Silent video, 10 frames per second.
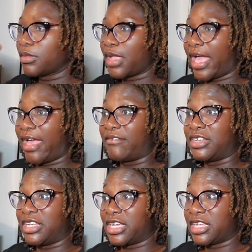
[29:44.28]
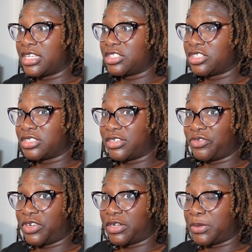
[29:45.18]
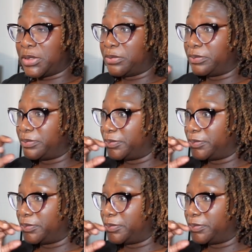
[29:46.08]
I have a luggage in front of me.